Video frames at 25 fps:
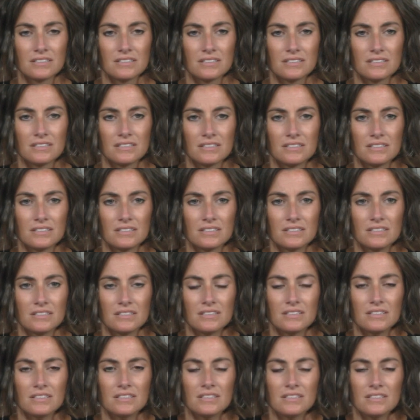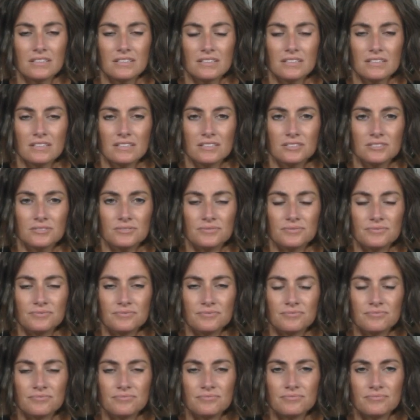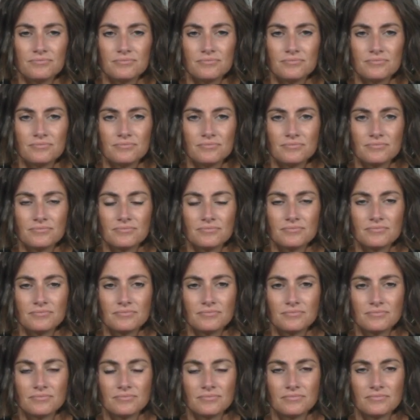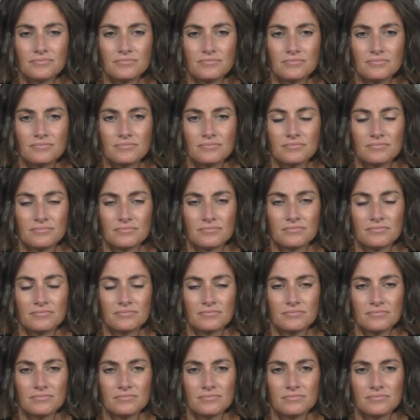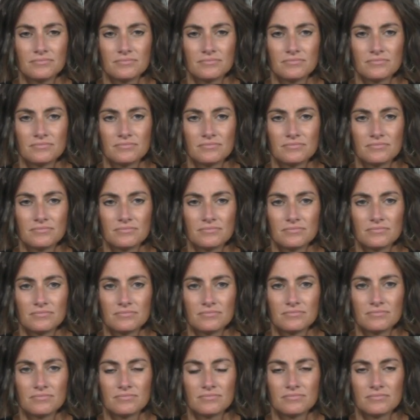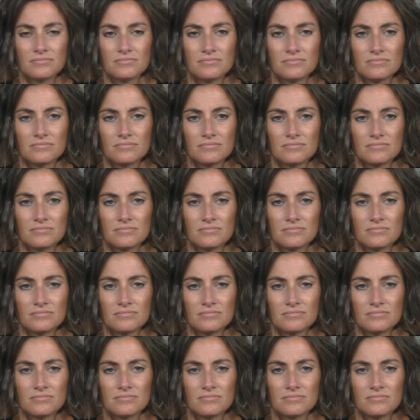The person shown says nothing.